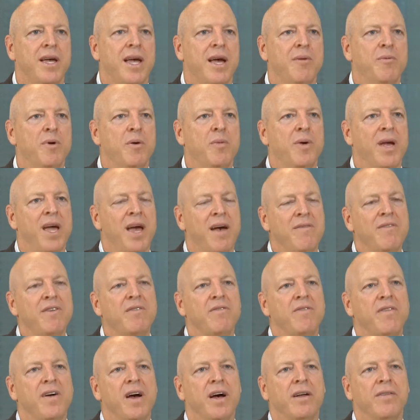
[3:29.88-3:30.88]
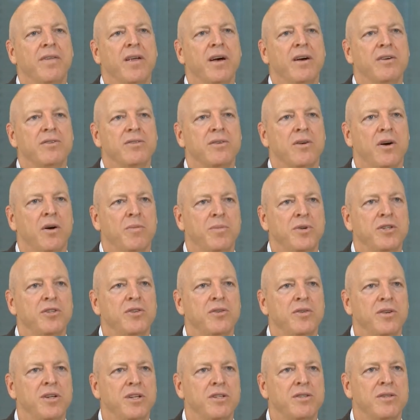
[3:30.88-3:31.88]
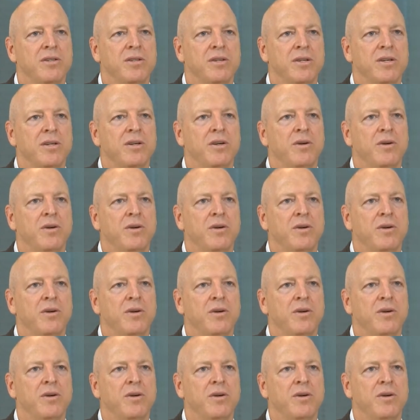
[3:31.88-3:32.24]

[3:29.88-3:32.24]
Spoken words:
And where we haven't found those opportunities,